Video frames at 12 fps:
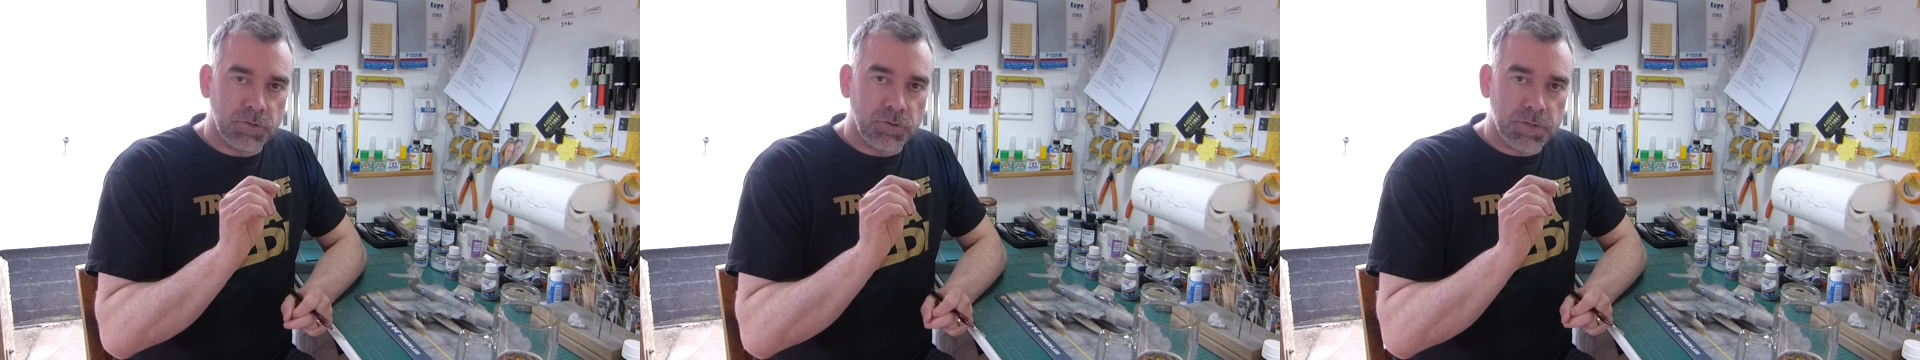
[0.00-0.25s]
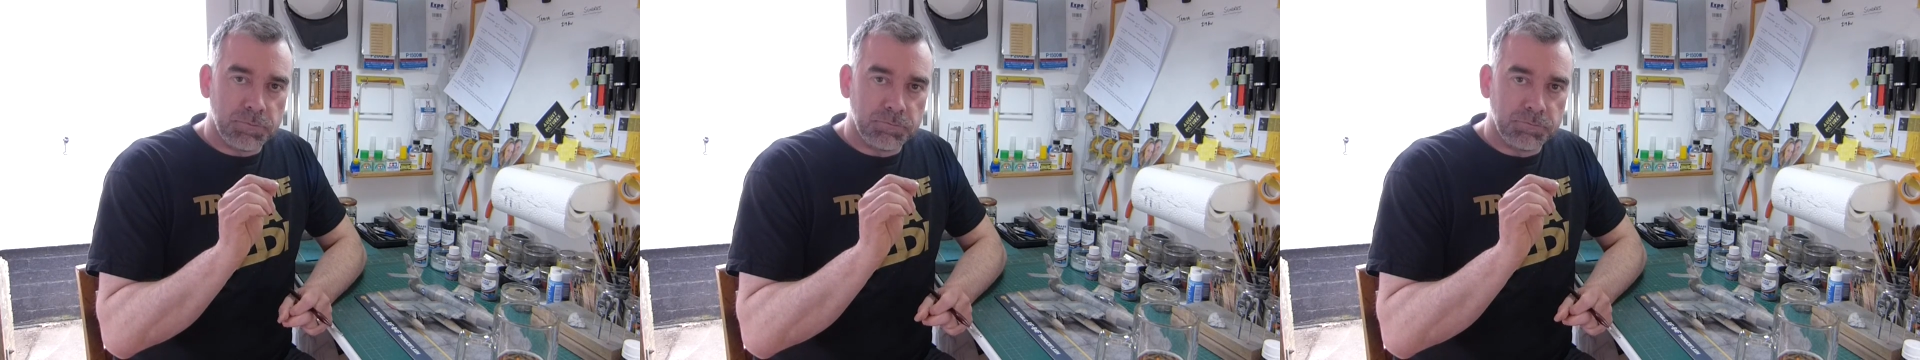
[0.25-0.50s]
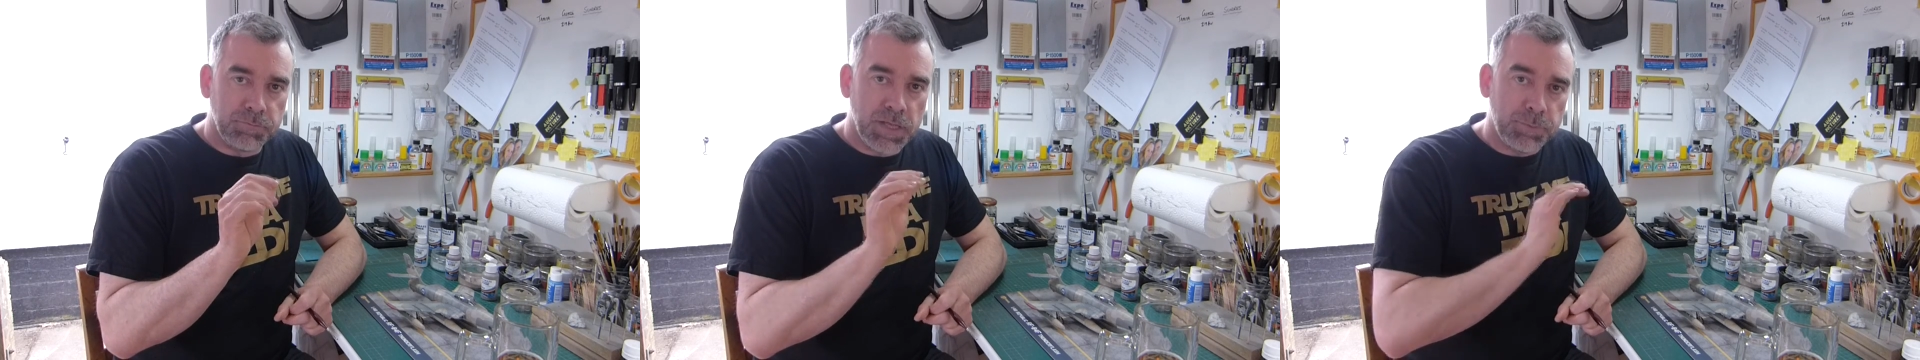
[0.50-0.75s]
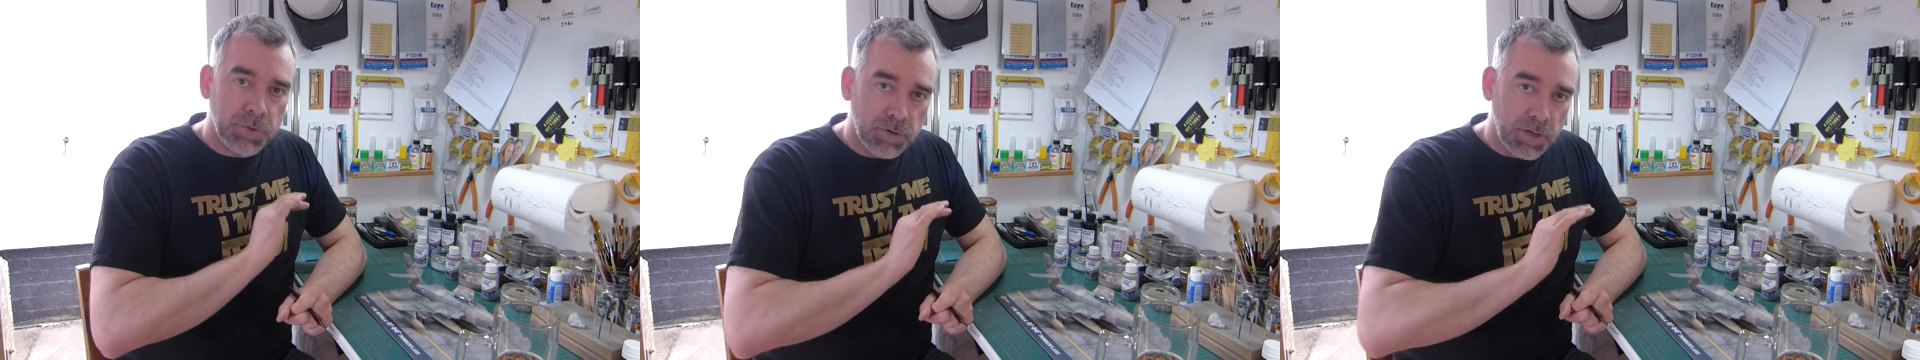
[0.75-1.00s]
grit
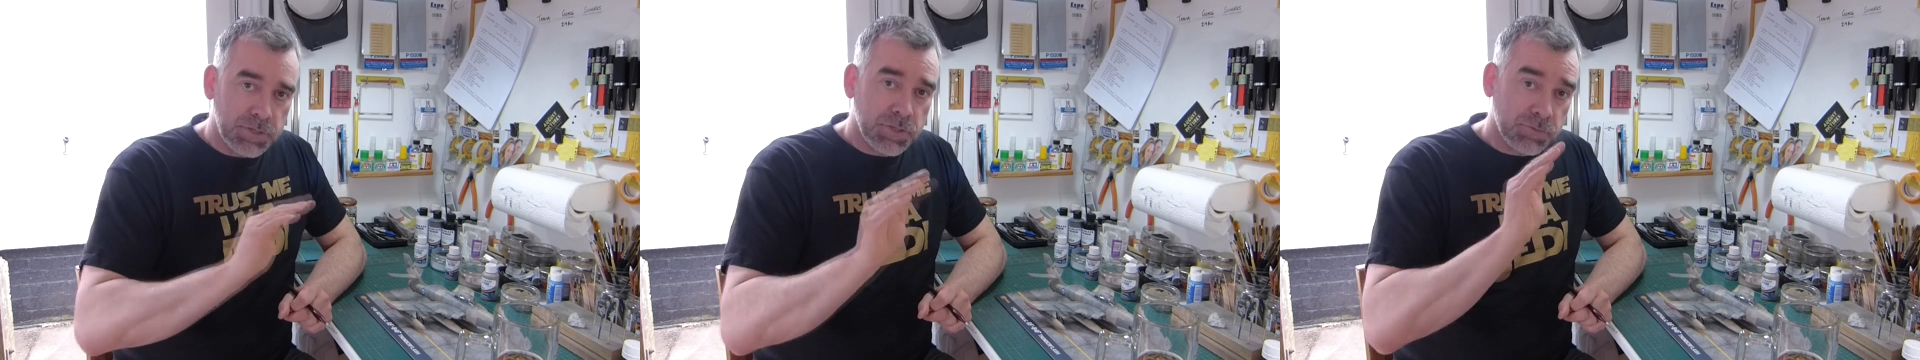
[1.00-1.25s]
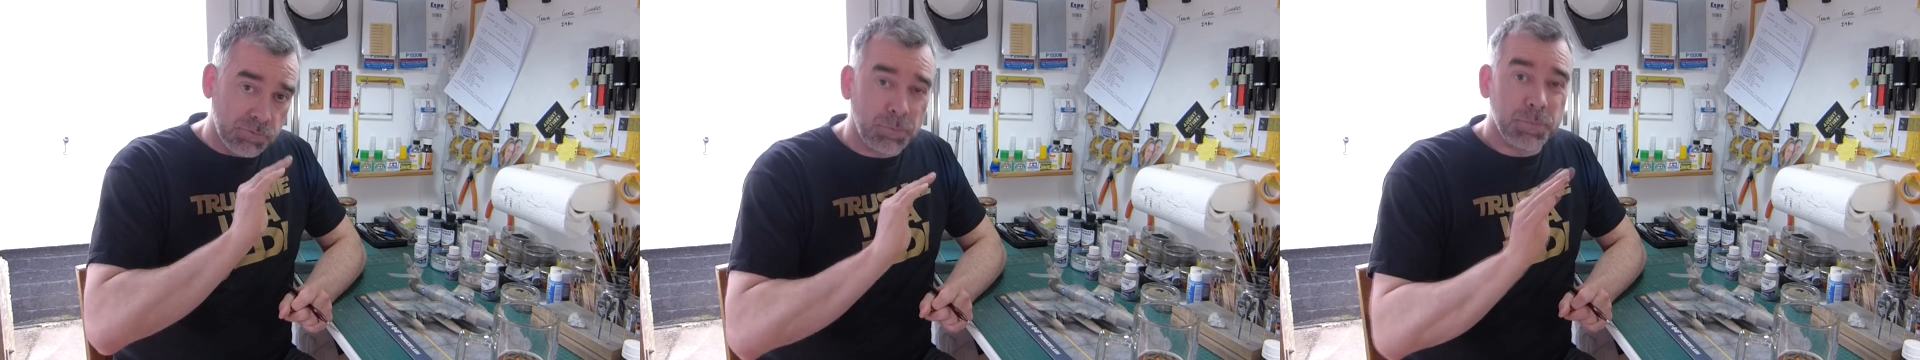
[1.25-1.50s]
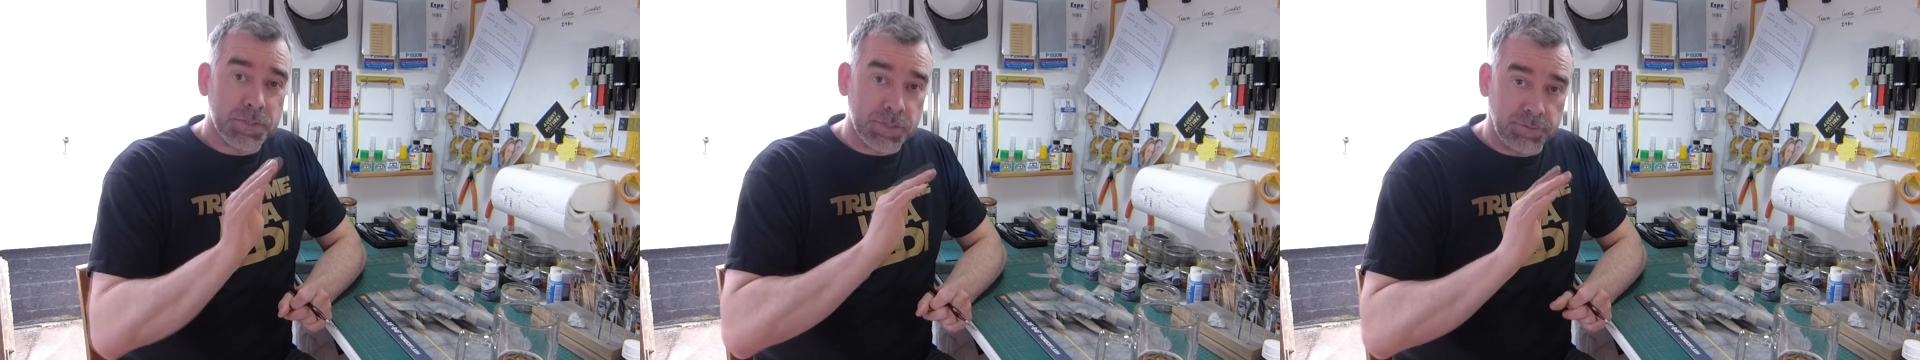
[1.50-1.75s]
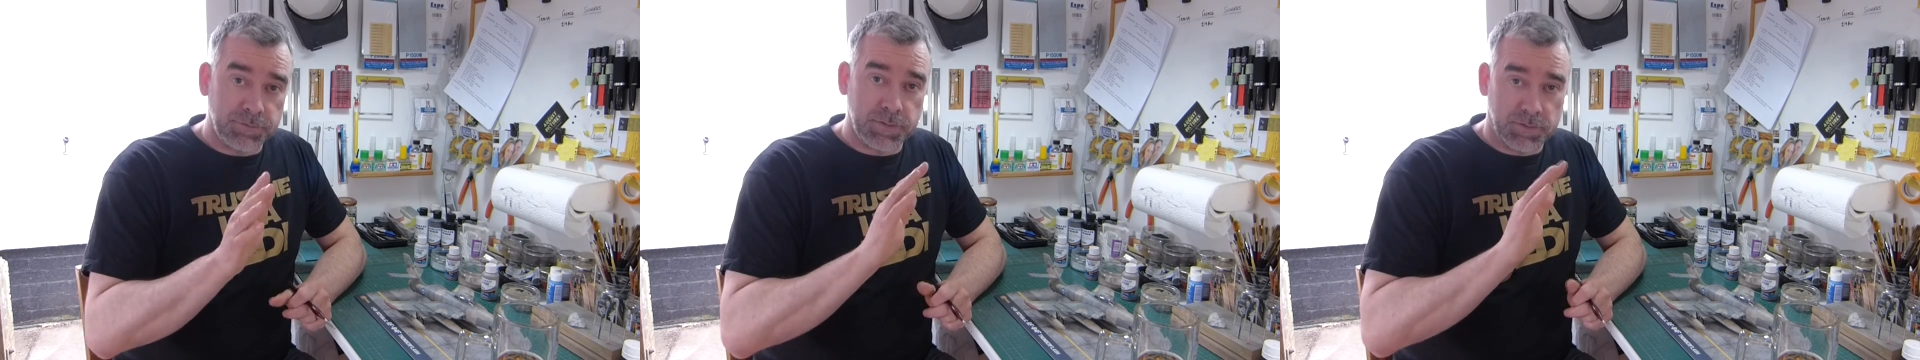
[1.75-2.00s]
paper and just rub the
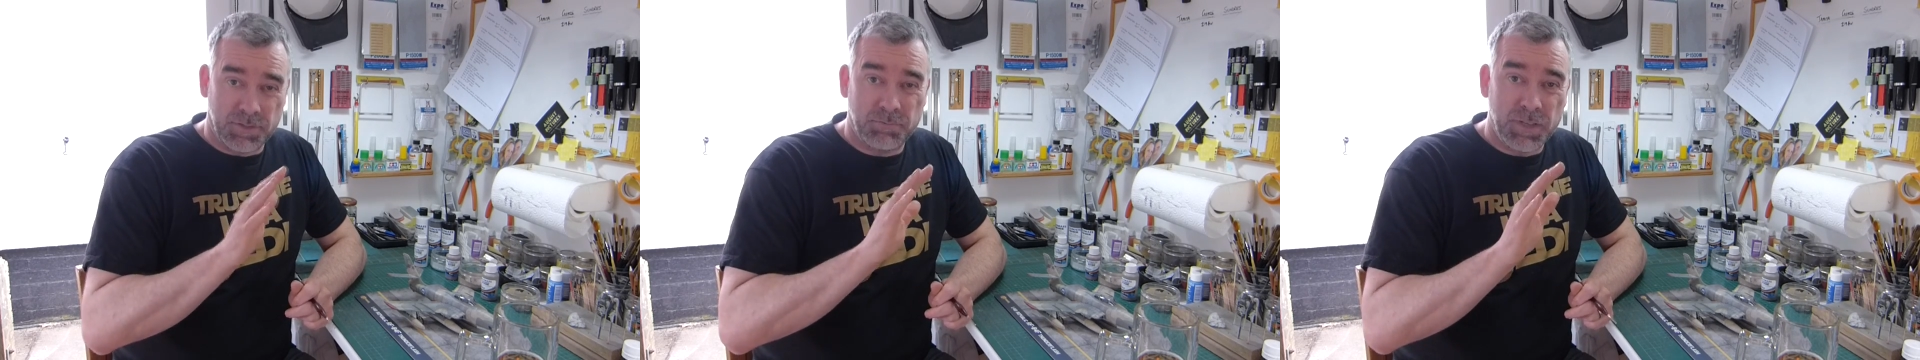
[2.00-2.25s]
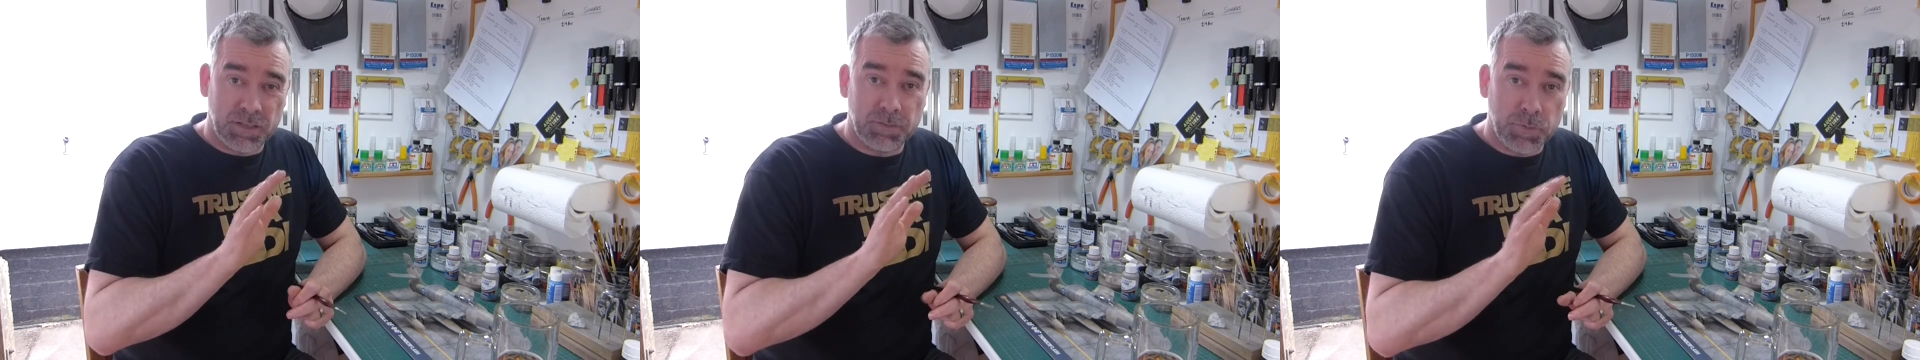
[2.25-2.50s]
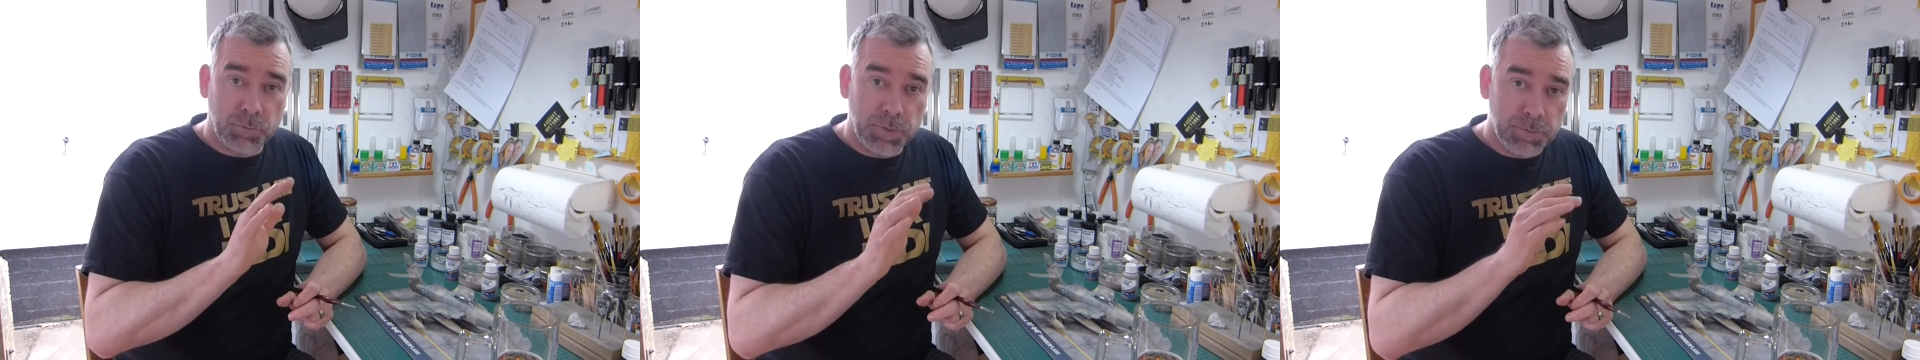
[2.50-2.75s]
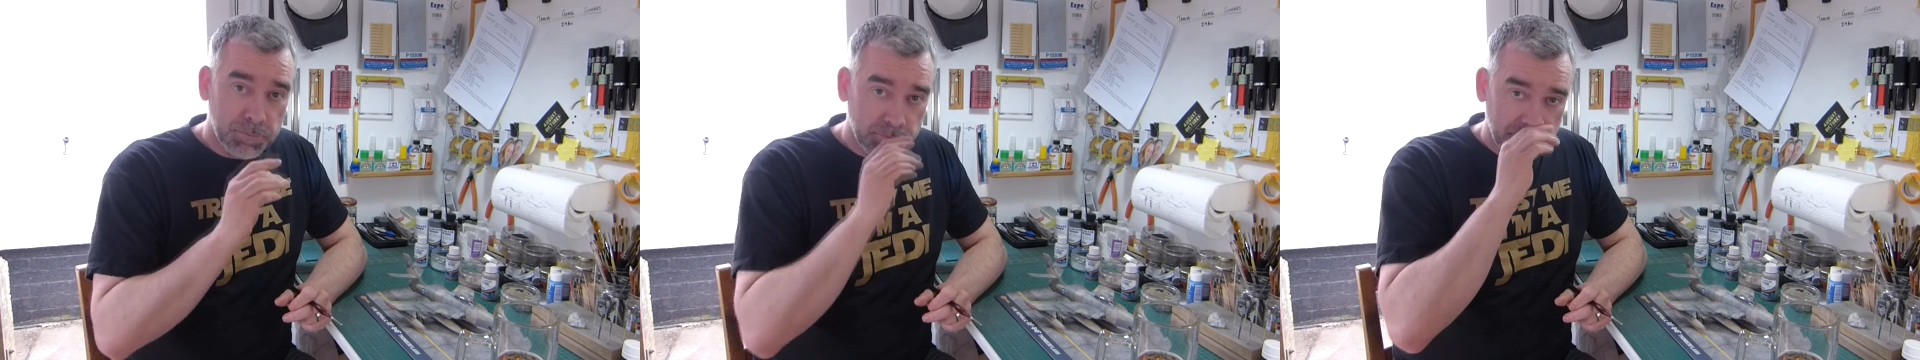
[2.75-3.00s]
surface and make them a wee
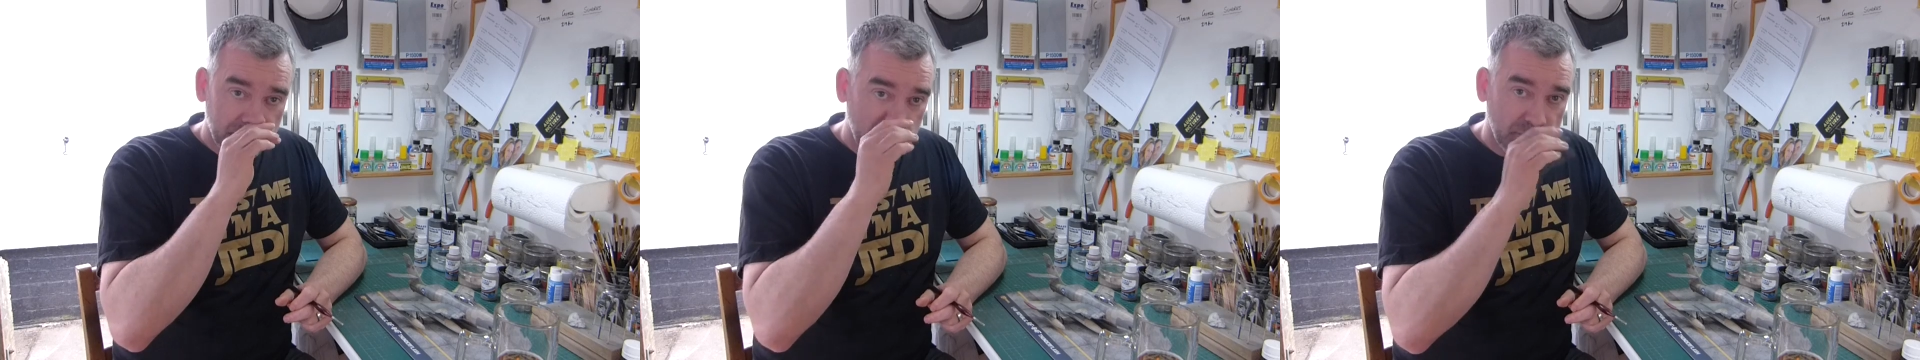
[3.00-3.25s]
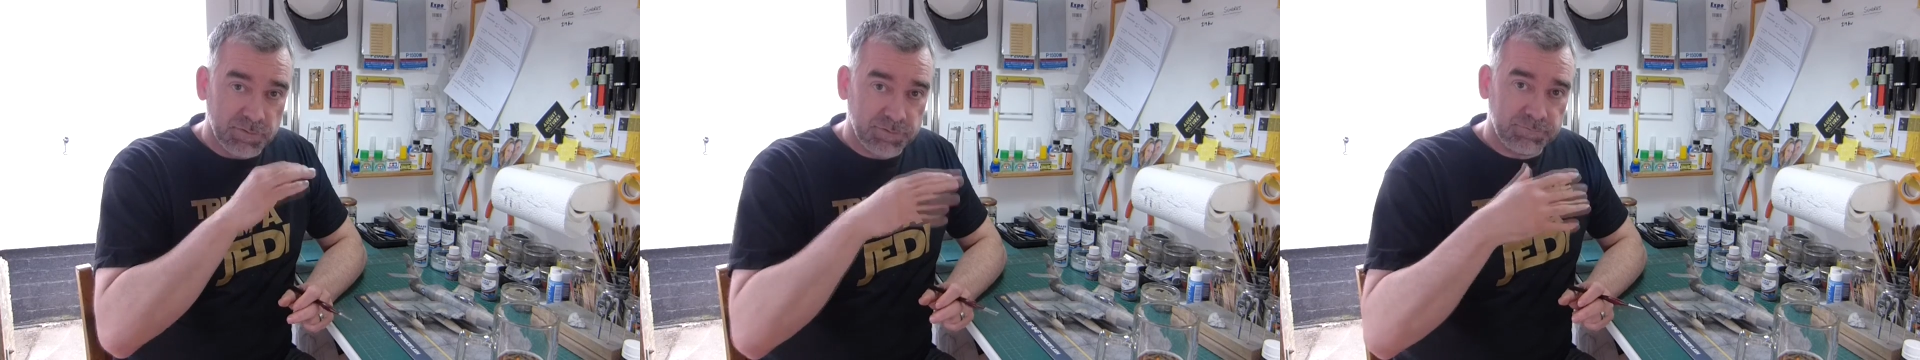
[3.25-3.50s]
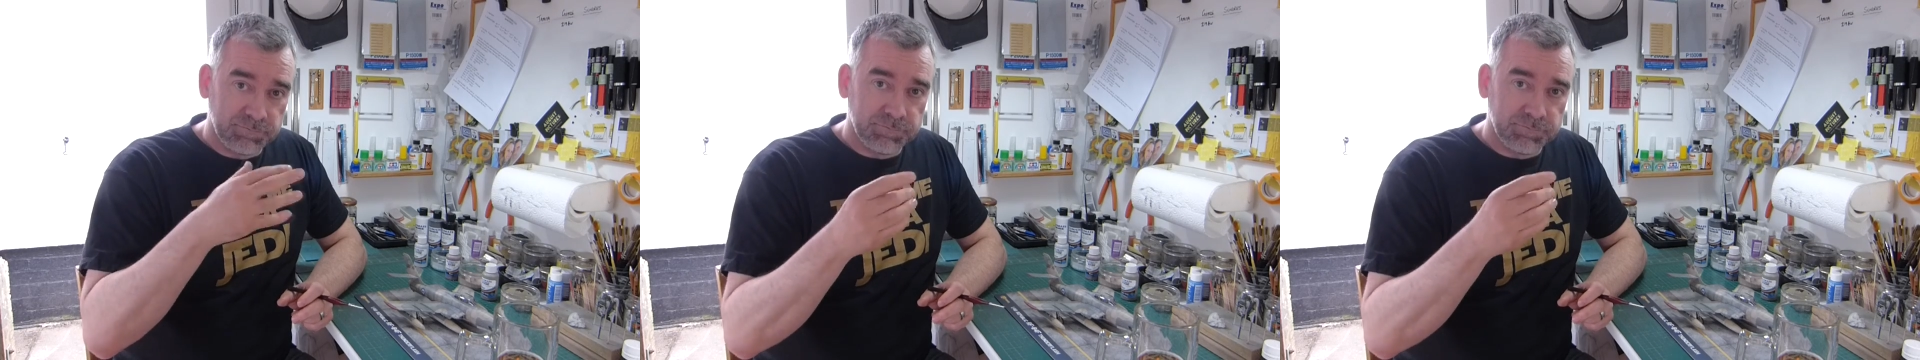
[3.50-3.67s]
bit sort of